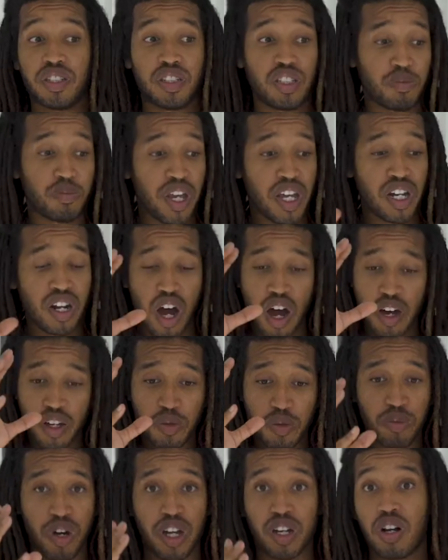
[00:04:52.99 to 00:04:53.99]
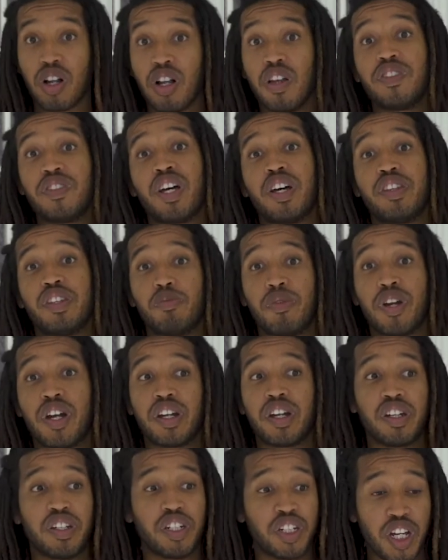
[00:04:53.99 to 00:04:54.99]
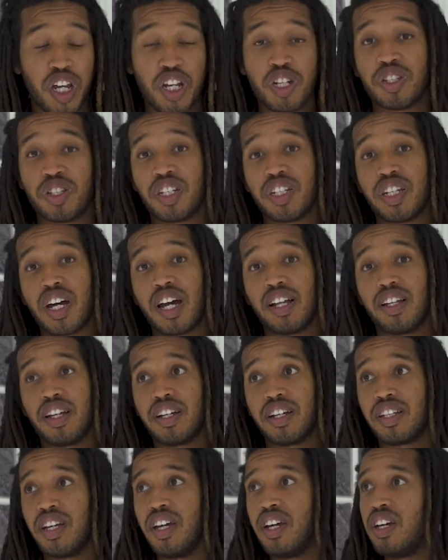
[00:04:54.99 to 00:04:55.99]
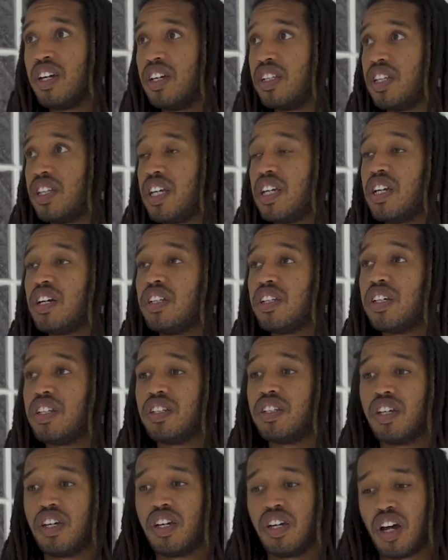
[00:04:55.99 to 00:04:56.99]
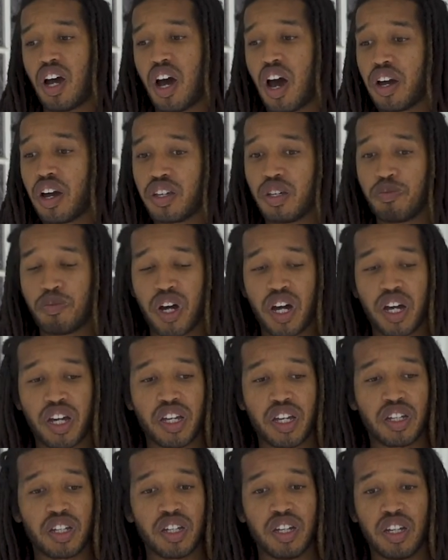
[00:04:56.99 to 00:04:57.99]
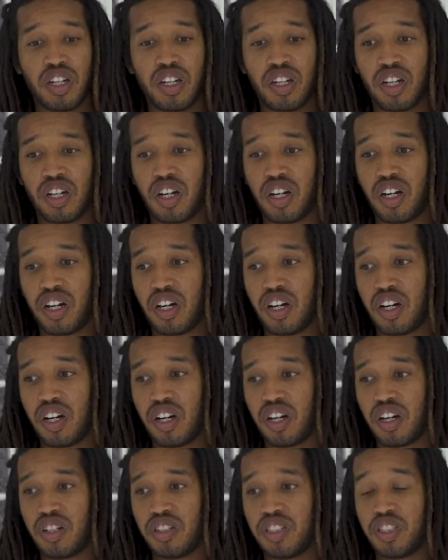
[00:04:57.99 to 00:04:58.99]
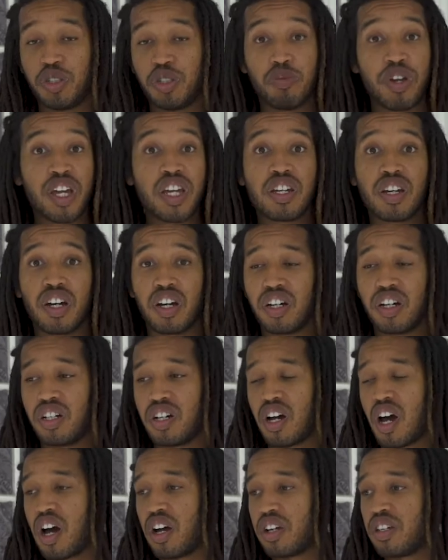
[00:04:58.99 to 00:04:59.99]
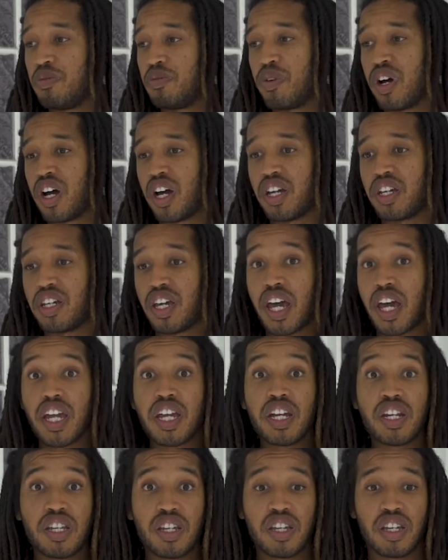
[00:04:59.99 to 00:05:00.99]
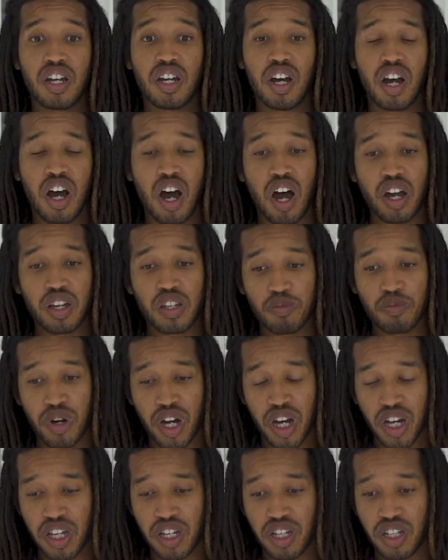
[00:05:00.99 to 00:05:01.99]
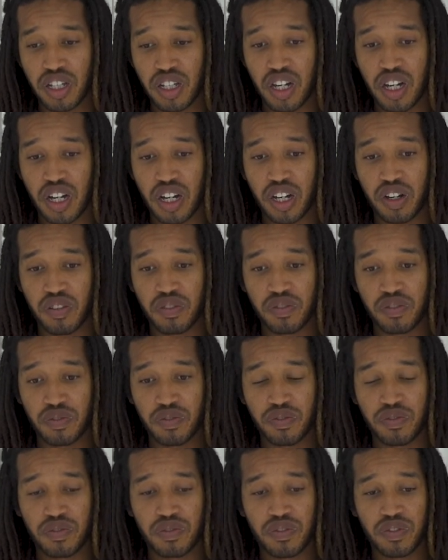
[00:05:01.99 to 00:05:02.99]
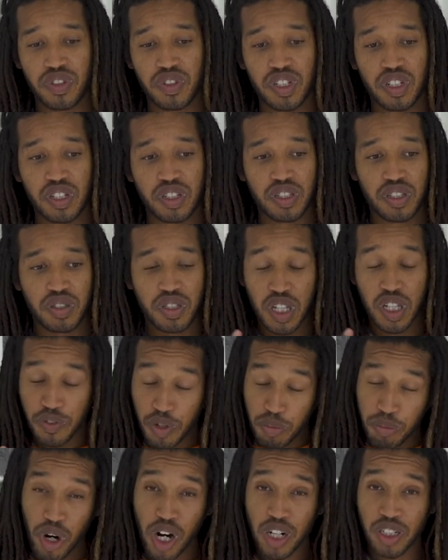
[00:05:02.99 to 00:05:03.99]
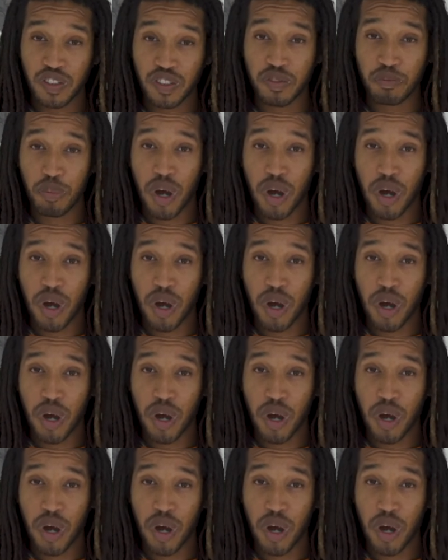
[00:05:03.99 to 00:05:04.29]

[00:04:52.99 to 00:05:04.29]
Spain occupying all of South America, changing the dialect. England occupying Jamaica, occupying Haiti, occupying different parts of the